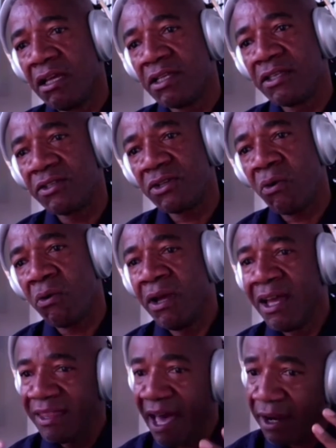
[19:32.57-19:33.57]
And so
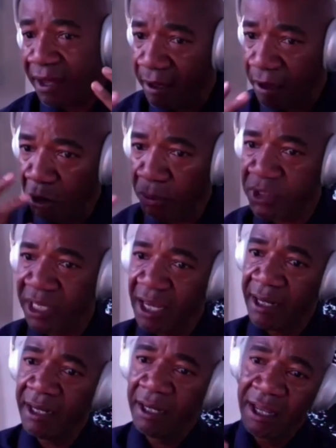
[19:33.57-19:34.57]
that helps
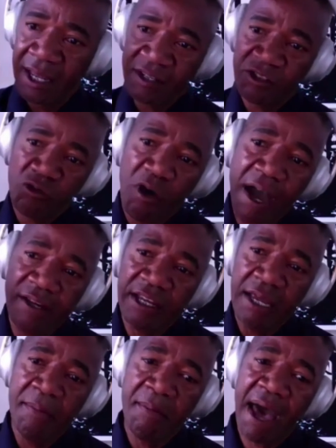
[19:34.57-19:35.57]
in trying to
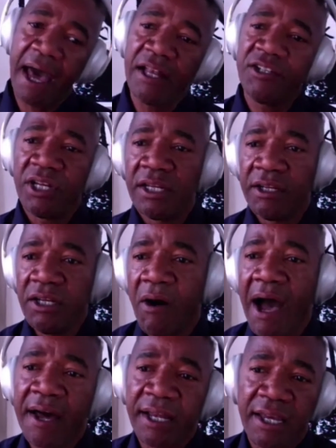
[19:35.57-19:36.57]
imagine,
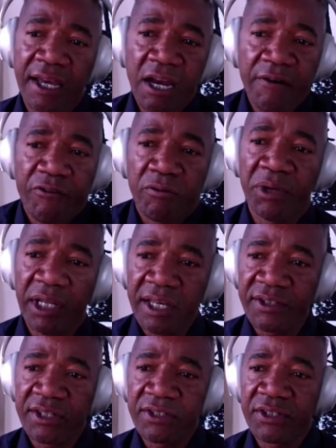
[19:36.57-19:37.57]
how to care for
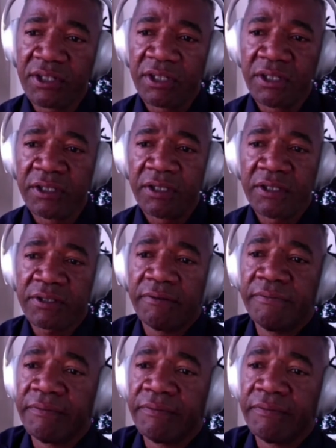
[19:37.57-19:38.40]
places. Mm-hmm.